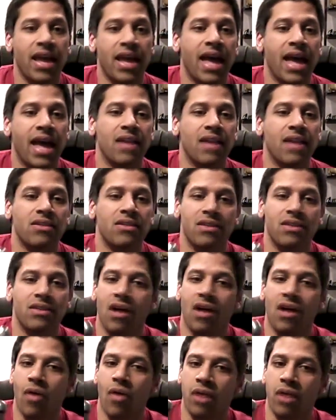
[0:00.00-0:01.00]
and
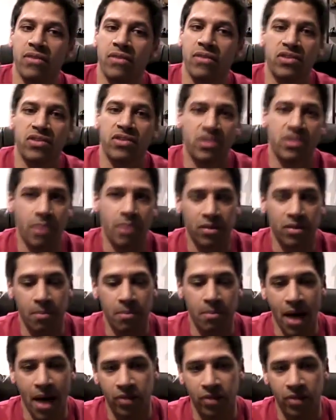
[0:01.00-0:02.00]
a lot of it's just about the
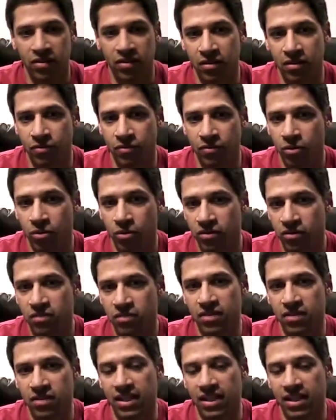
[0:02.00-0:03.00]
balancing of the
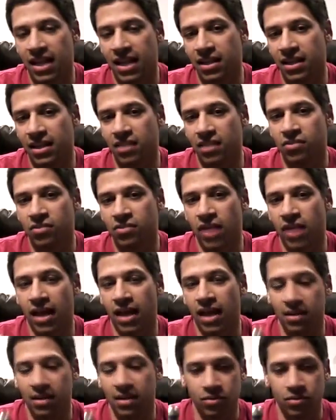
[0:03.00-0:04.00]
forces and getting it so
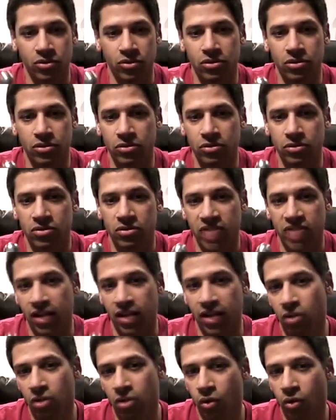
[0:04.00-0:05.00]
that it will stay
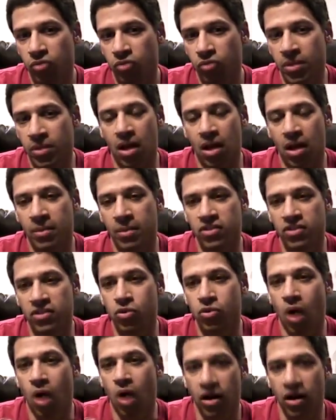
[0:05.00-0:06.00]
closed but not be
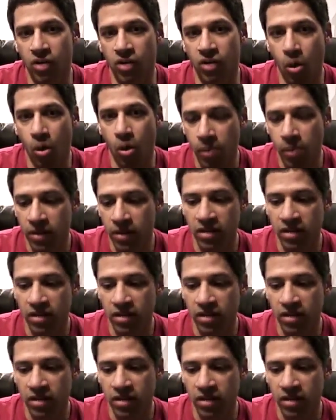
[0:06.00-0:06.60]
too hard to open.